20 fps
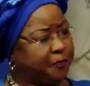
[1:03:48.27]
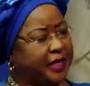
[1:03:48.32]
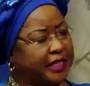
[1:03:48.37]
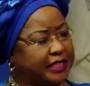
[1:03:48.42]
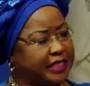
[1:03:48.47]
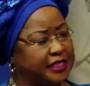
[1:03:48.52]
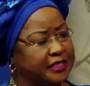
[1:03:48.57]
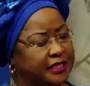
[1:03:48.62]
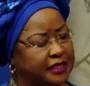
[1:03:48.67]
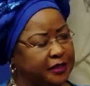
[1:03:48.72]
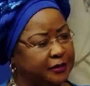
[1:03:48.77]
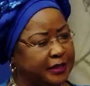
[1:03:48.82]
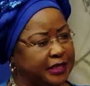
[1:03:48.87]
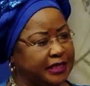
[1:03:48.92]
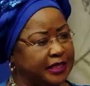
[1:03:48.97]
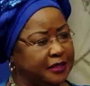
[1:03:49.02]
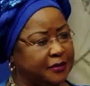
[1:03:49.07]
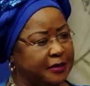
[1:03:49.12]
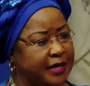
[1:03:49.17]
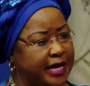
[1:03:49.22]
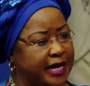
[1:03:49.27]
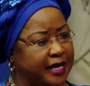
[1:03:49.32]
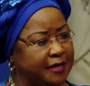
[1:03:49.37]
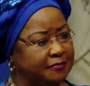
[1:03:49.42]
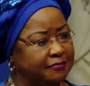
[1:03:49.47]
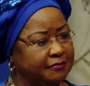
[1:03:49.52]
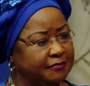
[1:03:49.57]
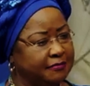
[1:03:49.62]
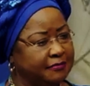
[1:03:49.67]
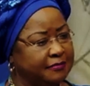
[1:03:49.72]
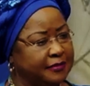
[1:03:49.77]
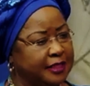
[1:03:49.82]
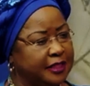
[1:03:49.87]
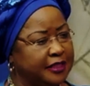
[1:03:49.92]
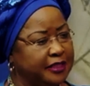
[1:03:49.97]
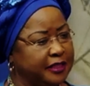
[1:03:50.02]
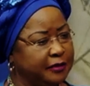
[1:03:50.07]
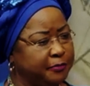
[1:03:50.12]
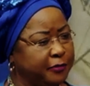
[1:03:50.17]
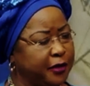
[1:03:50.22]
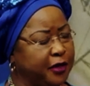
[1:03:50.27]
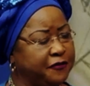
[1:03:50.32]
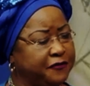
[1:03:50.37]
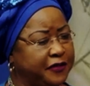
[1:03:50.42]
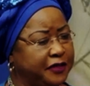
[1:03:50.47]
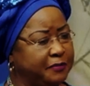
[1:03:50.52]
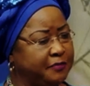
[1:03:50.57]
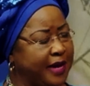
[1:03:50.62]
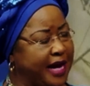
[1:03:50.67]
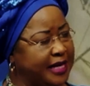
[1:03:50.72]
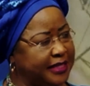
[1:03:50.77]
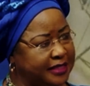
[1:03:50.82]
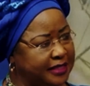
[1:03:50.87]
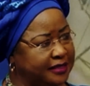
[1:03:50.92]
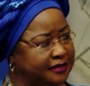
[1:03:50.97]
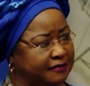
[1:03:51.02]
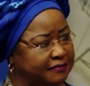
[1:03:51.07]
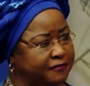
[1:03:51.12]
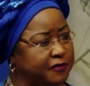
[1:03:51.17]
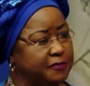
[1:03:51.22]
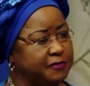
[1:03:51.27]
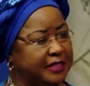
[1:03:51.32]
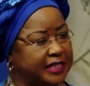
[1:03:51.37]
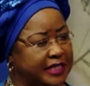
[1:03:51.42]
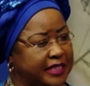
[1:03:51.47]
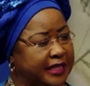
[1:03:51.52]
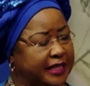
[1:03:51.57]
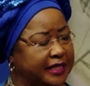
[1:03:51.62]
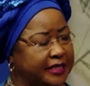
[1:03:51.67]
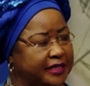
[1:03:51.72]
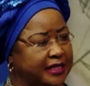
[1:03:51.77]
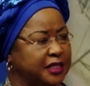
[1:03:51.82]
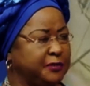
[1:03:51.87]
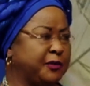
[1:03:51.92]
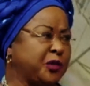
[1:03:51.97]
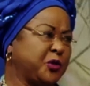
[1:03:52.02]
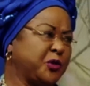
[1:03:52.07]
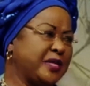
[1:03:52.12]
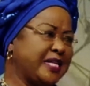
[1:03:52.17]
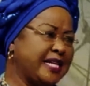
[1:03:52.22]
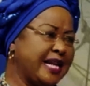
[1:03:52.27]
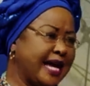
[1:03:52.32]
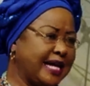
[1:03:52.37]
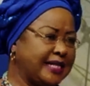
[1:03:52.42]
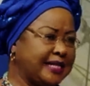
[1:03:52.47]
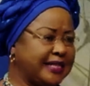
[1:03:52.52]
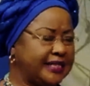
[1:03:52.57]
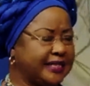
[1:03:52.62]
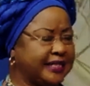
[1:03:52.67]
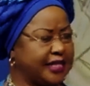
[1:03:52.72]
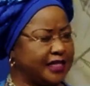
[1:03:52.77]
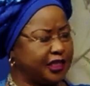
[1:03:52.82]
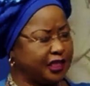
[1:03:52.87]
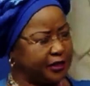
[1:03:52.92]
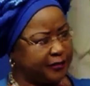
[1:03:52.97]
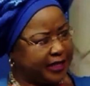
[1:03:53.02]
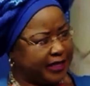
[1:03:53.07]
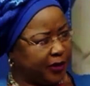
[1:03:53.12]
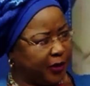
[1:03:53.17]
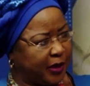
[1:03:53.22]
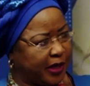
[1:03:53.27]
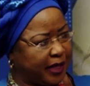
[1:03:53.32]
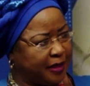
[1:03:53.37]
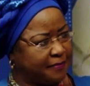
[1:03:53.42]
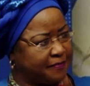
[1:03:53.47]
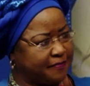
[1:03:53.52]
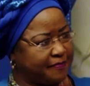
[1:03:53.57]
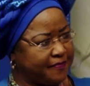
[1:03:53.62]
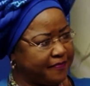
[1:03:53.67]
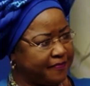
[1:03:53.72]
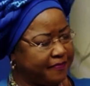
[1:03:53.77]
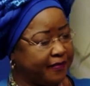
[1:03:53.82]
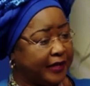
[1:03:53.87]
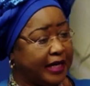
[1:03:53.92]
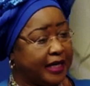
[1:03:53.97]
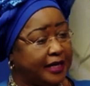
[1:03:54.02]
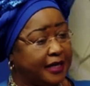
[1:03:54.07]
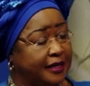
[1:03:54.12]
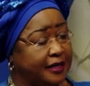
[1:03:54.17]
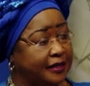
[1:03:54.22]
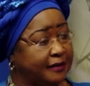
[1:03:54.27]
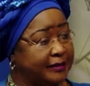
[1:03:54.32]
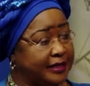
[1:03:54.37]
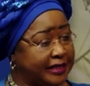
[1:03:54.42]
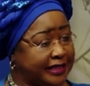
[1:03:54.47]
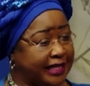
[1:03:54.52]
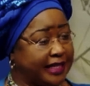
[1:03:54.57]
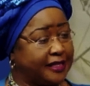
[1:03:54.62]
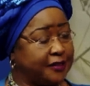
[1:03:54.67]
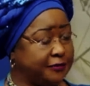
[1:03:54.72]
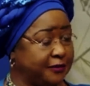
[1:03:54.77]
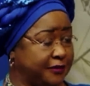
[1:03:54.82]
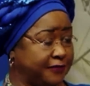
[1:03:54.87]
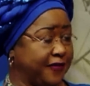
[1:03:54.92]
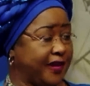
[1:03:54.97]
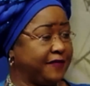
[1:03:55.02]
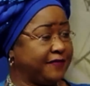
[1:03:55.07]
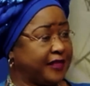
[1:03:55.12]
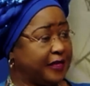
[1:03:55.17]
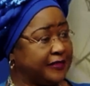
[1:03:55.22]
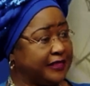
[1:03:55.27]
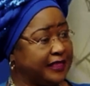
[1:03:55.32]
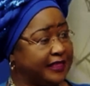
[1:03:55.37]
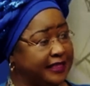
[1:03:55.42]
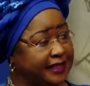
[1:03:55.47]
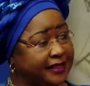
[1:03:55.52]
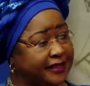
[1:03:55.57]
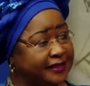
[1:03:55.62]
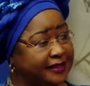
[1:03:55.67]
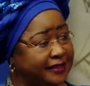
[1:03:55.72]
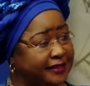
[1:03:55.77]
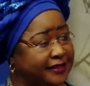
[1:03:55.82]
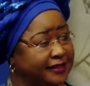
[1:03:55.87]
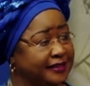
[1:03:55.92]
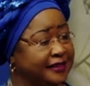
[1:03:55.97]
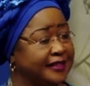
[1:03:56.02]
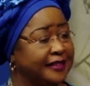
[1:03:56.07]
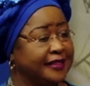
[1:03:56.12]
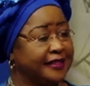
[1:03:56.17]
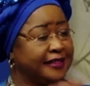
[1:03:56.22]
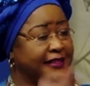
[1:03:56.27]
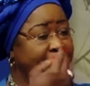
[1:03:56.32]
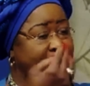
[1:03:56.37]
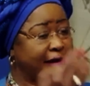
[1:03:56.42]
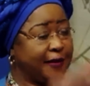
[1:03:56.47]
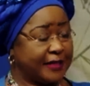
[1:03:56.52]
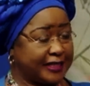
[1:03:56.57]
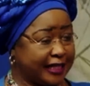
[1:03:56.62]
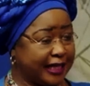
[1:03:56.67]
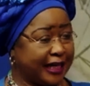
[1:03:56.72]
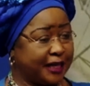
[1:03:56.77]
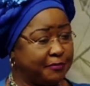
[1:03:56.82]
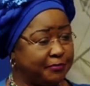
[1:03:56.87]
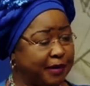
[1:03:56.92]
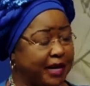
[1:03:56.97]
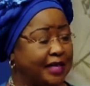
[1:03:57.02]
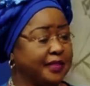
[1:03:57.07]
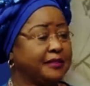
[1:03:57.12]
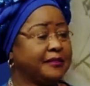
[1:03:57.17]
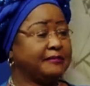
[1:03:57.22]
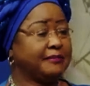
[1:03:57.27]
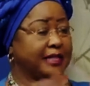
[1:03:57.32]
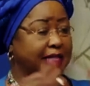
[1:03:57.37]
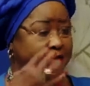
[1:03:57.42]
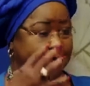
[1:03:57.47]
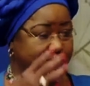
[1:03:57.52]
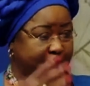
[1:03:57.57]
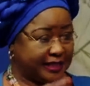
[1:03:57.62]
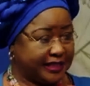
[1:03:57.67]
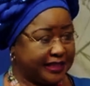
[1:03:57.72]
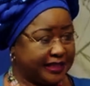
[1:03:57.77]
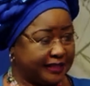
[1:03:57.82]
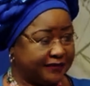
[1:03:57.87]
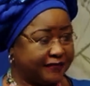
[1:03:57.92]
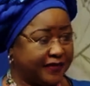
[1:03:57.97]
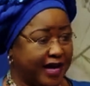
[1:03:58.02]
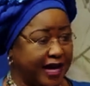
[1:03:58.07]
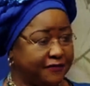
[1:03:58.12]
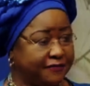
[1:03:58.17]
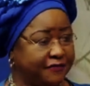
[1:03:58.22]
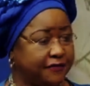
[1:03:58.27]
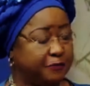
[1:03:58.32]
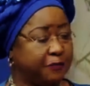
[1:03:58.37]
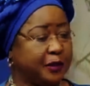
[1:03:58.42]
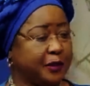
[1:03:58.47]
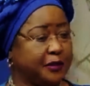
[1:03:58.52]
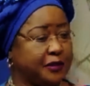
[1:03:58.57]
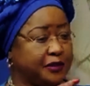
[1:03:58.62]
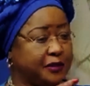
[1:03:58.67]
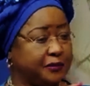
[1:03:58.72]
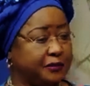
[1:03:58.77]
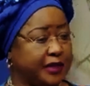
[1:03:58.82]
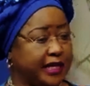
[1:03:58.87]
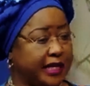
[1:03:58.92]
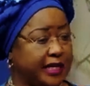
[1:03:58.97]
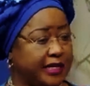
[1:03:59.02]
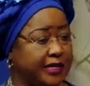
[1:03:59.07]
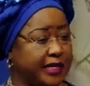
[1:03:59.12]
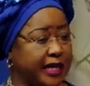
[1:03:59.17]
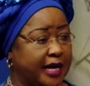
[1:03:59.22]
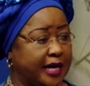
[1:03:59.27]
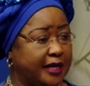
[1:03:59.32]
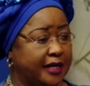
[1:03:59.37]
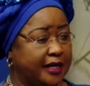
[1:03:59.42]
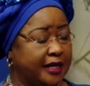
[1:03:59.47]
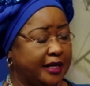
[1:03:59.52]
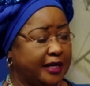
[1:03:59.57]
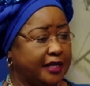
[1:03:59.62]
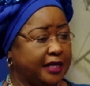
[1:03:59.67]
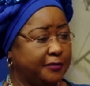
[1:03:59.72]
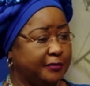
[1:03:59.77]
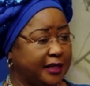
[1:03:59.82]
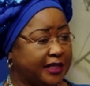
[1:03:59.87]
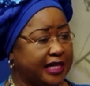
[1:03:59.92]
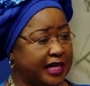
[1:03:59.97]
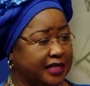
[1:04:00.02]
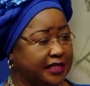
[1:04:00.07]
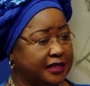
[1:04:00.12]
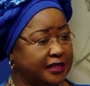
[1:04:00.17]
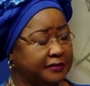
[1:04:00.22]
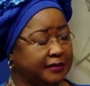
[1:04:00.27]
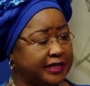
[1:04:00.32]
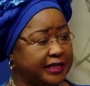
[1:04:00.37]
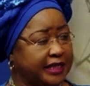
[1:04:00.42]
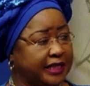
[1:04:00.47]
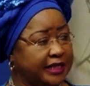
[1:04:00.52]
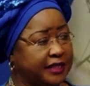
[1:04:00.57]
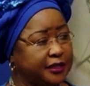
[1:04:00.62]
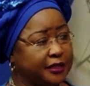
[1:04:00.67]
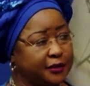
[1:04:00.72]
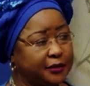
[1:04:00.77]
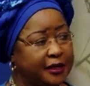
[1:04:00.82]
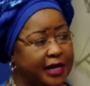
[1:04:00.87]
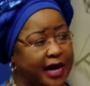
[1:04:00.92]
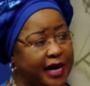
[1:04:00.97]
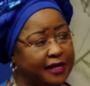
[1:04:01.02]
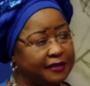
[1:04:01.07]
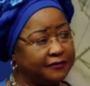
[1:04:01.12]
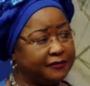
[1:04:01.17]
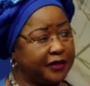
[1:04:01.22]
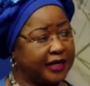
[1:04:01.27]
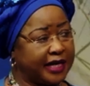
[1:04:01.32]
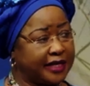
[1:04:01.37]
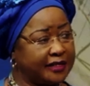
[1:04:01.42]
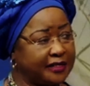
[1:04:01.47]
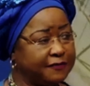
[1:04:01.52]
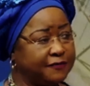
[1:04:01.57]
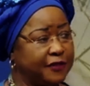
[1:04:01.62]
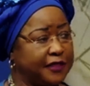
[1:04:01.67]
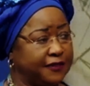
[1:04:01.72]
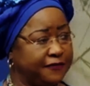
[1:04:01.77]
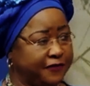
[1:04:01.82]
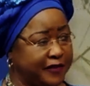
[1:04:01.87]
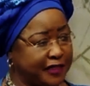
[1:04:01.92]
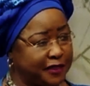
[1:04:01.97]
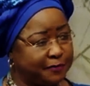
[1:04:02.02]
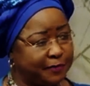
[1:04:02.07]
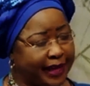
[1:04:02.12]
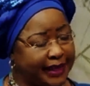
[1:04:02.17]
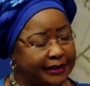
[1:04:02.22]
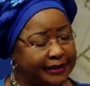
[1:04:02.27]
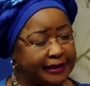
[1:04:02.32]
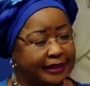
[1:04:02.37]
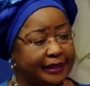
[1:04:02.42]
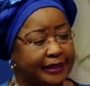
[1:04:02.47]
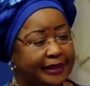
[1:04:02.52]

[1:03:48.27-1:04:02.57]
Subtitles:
picture a situation where the profit margin from the chickens is between 90 cents to $1. We started with 5,000 chicks. Our second batch, we kept it at 5 because we had the mortality was a little too high for us for the first batch.